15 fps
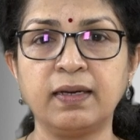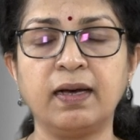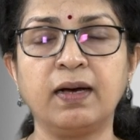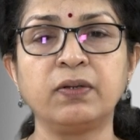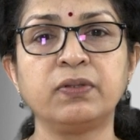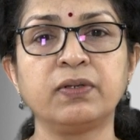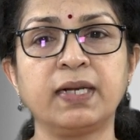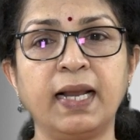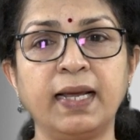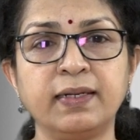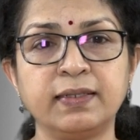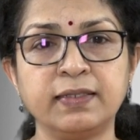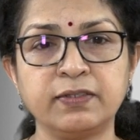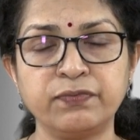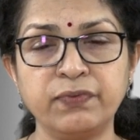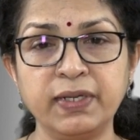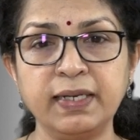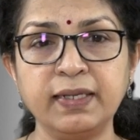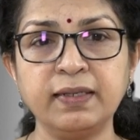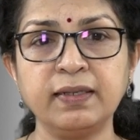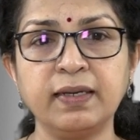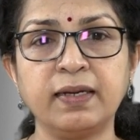how the client is
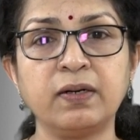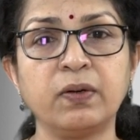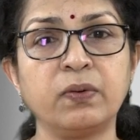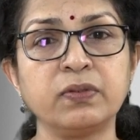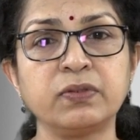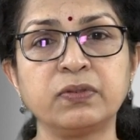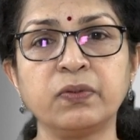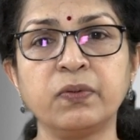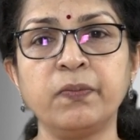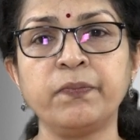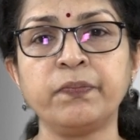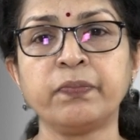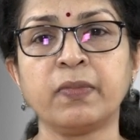feeling, and also